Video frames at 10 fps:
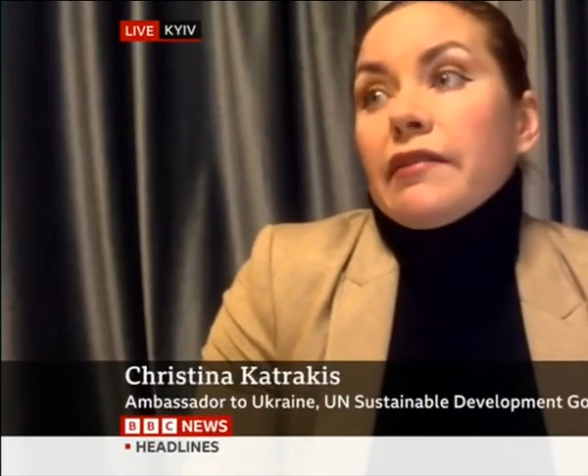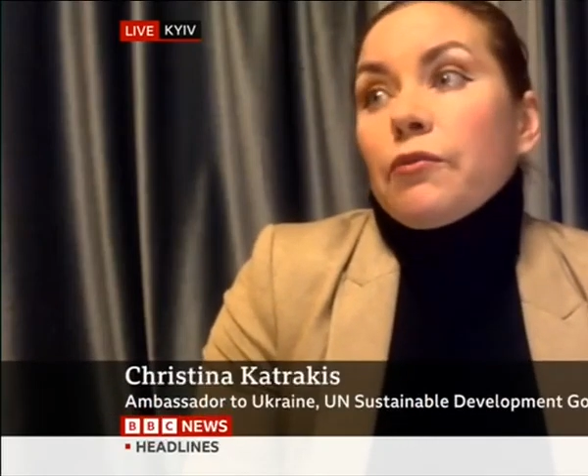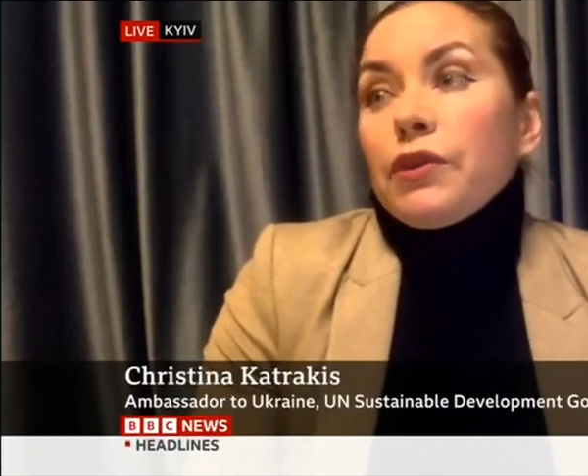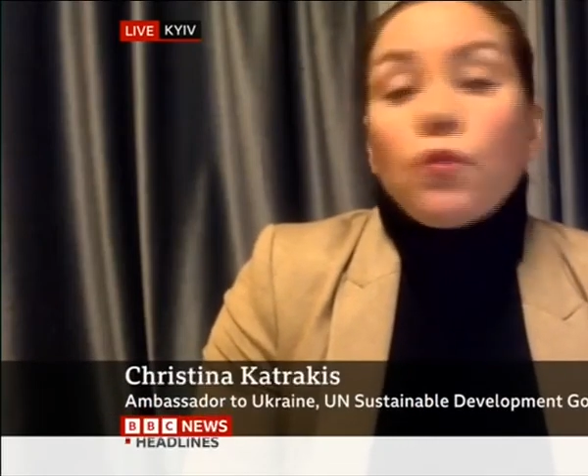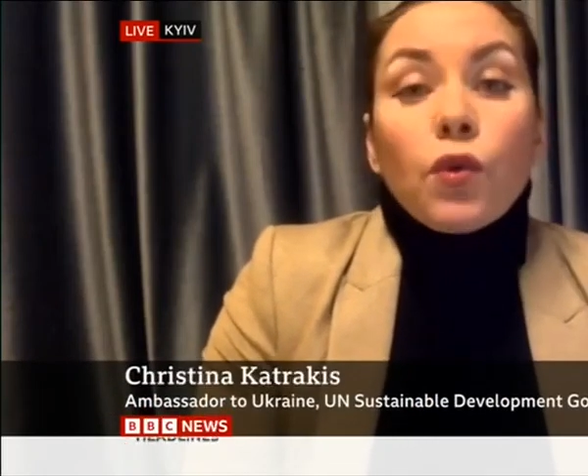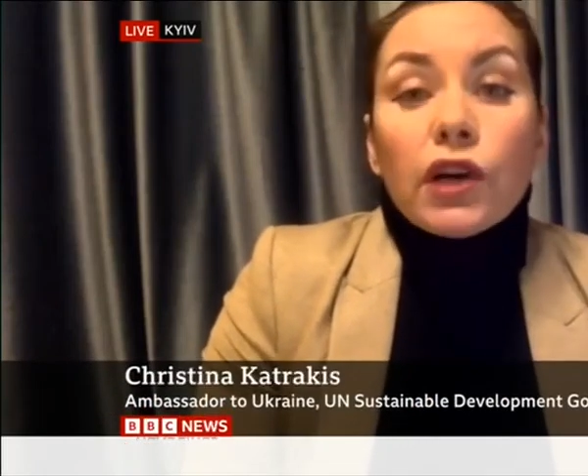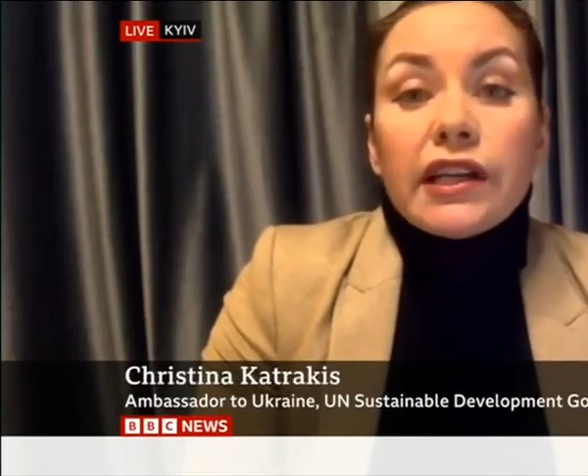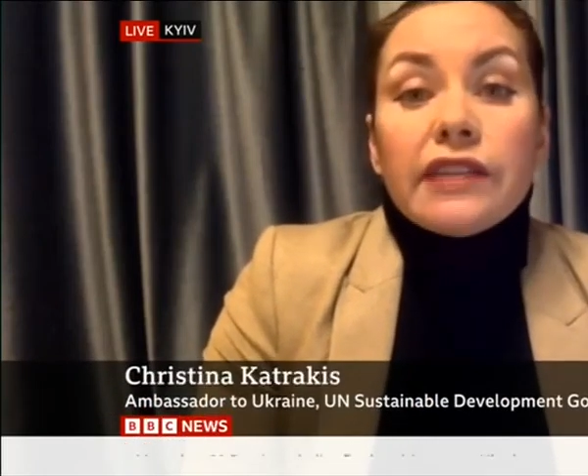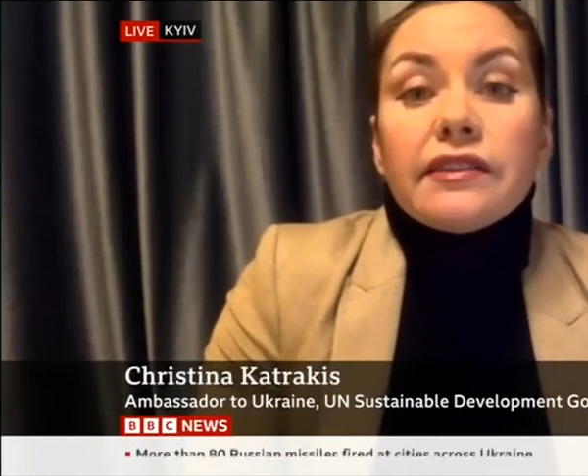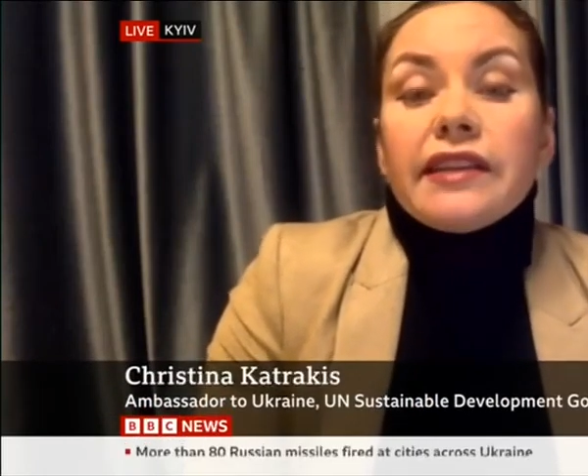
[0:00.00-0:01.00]
with
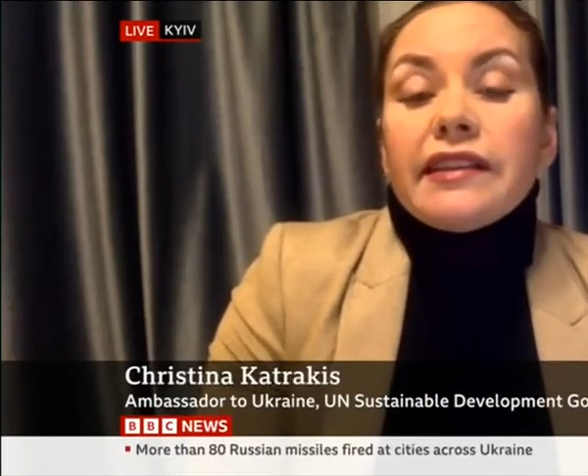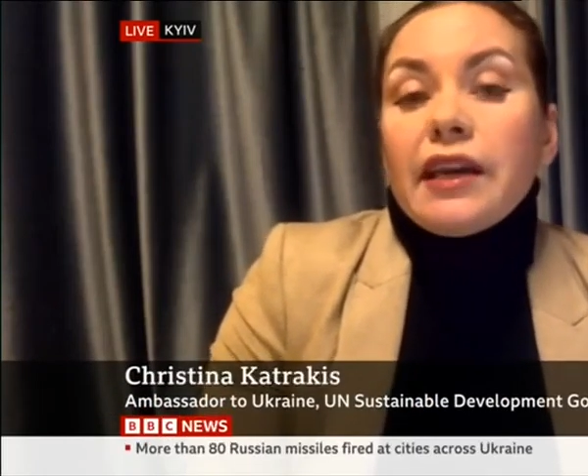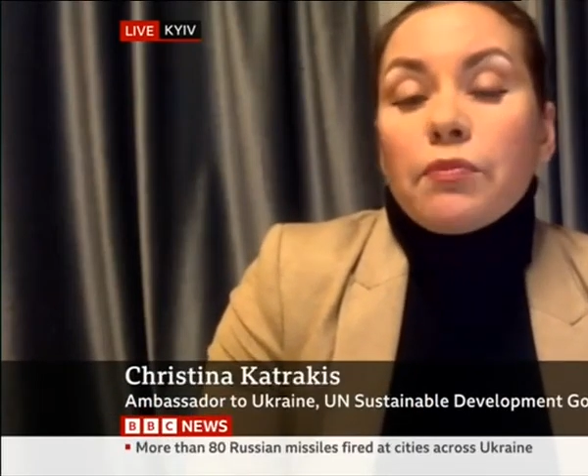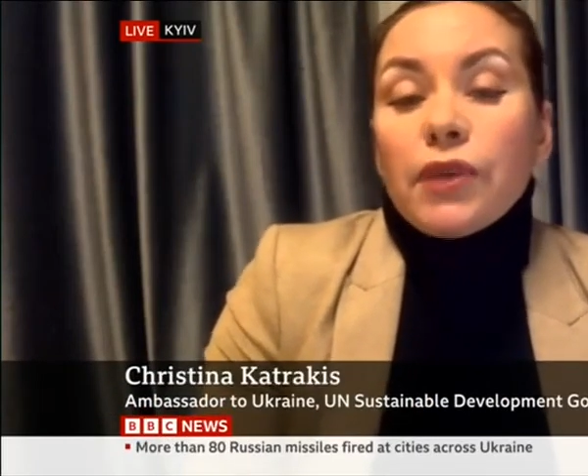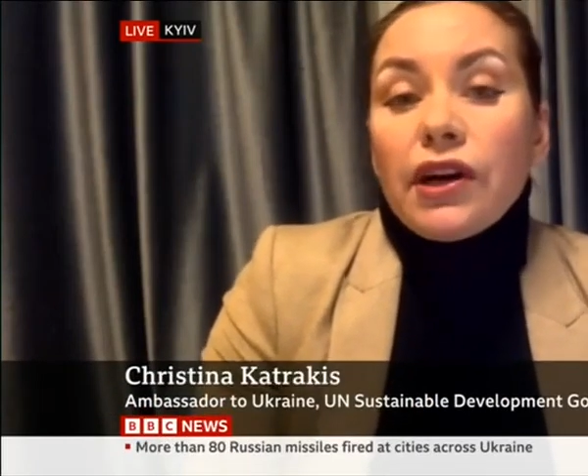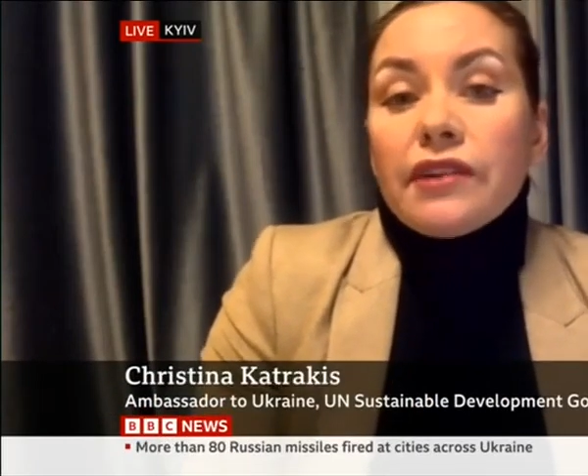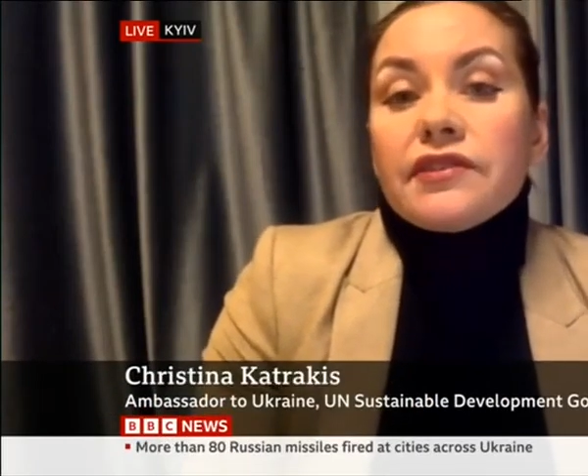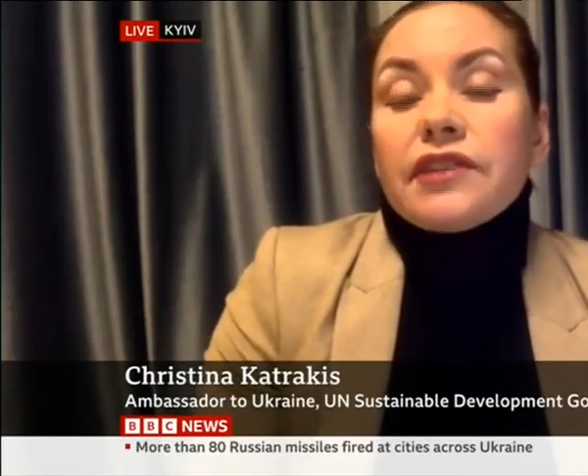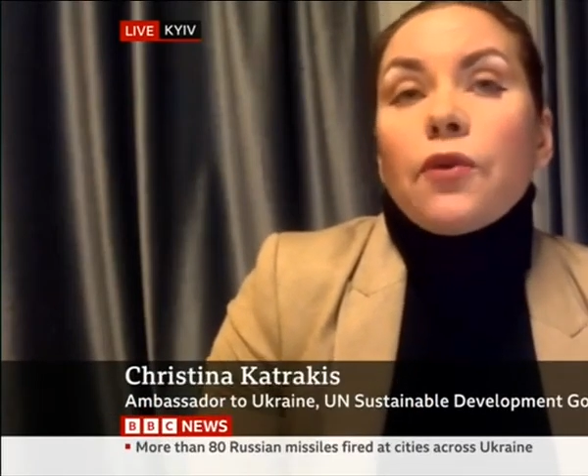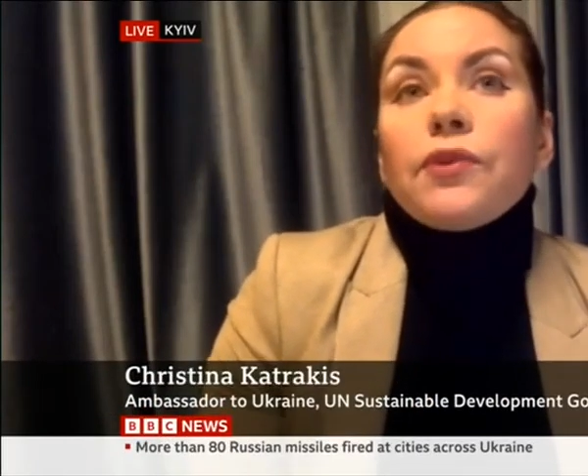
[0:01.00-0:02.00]
wood that they burn.
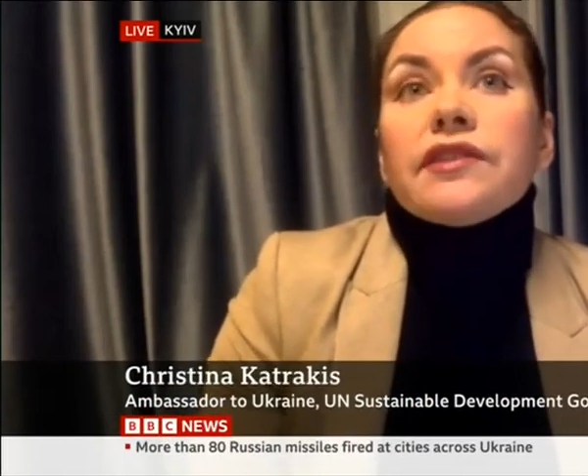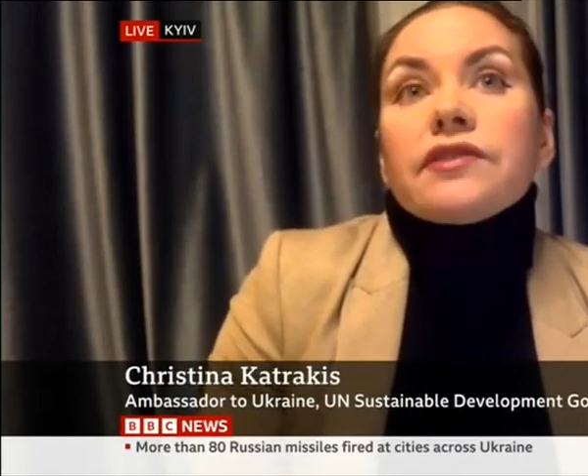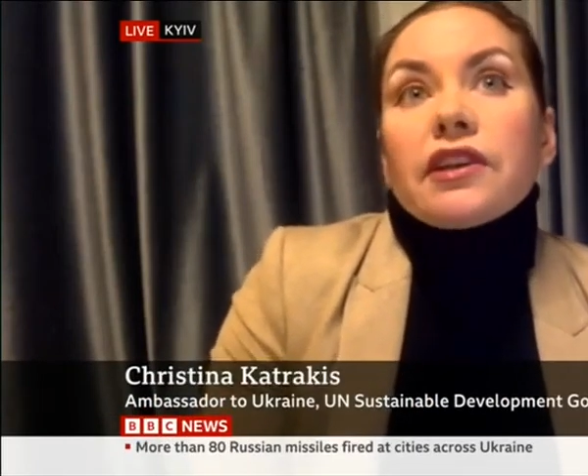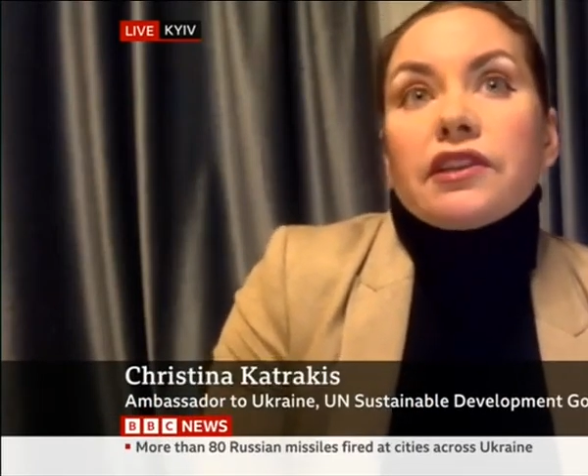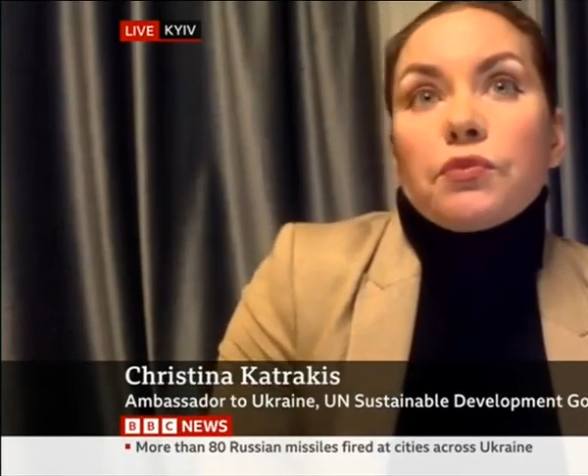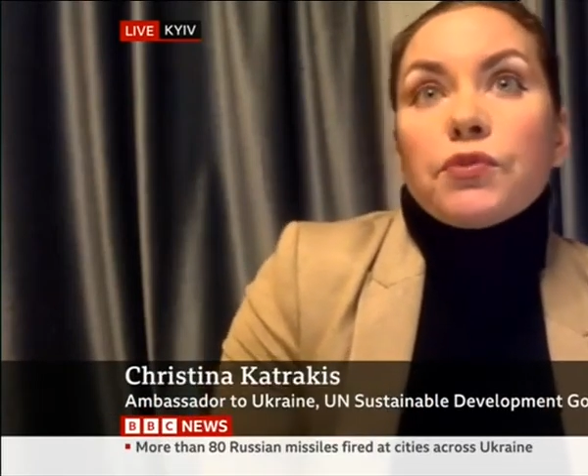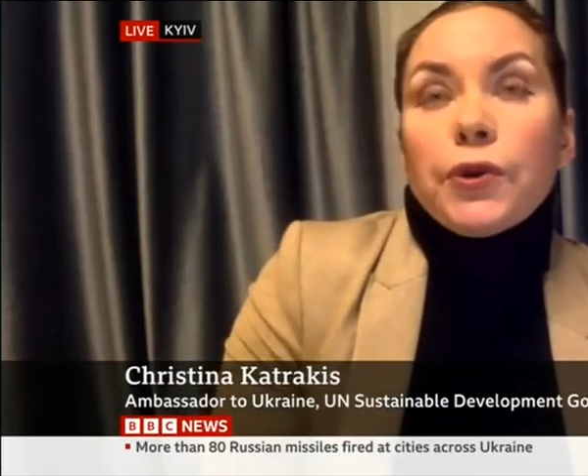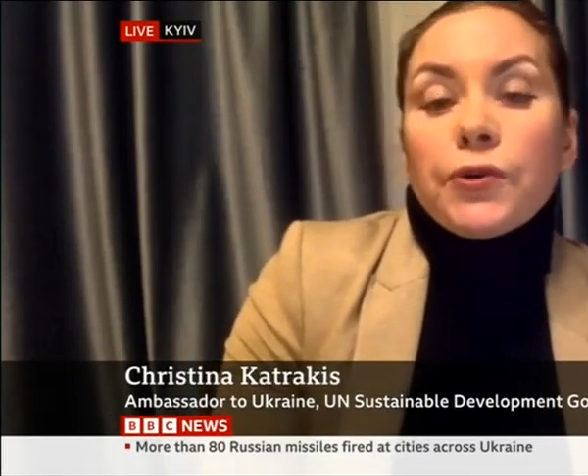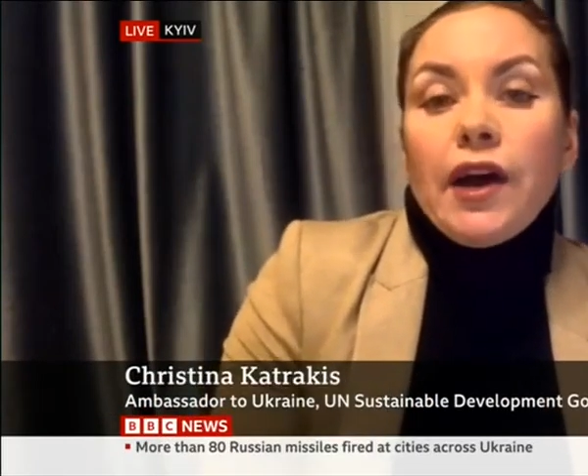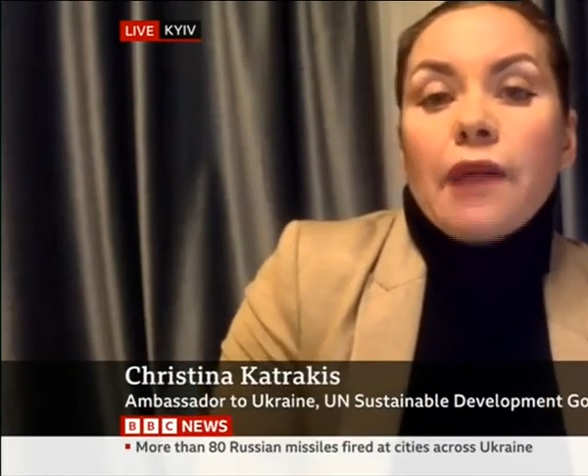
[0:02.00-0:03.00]
So we started a
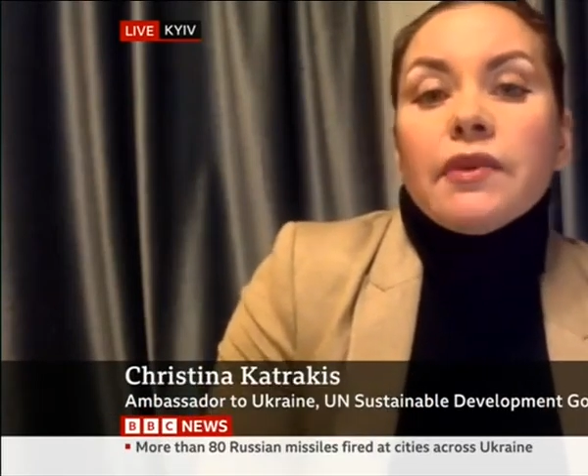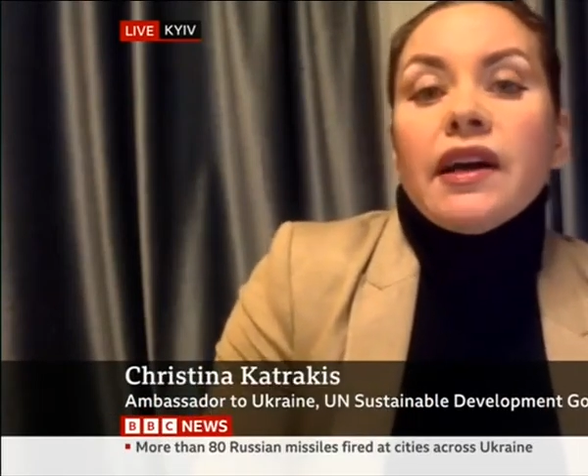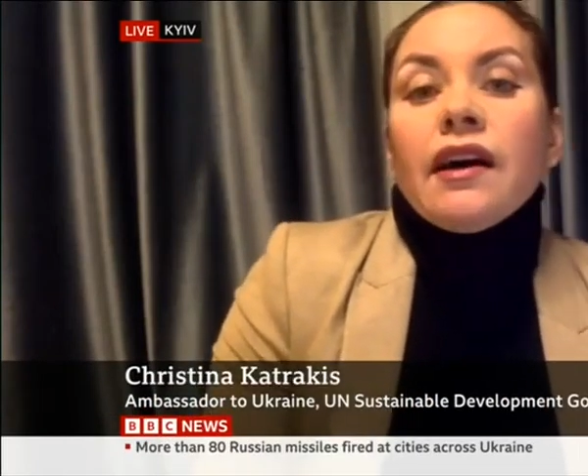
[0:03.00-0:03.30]
program